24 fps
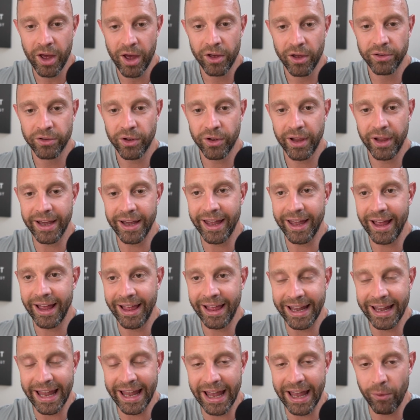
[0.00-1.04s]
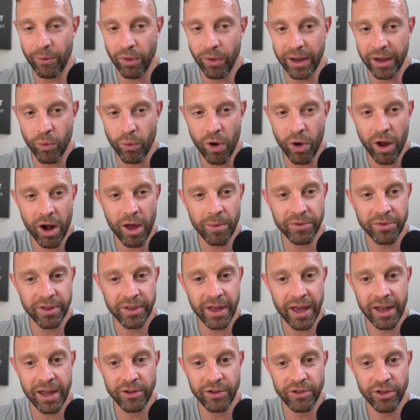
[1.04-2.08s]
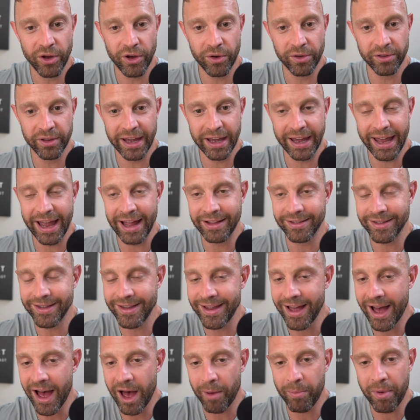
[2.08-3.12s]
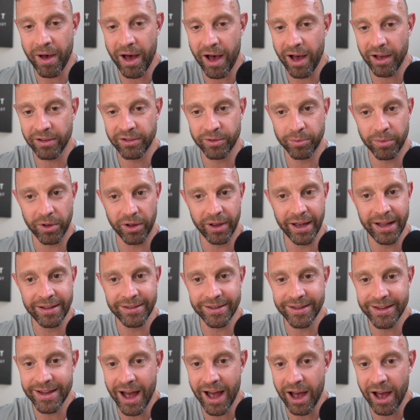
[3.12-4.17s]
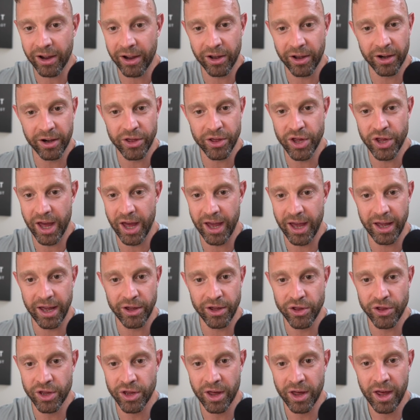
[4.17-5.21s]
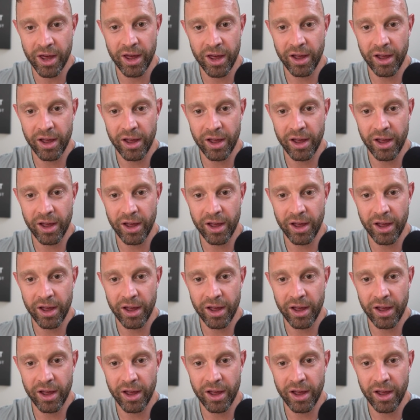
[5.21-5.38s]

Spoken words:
So like what I'm saying to you is like, it's not possible. It's not going to change.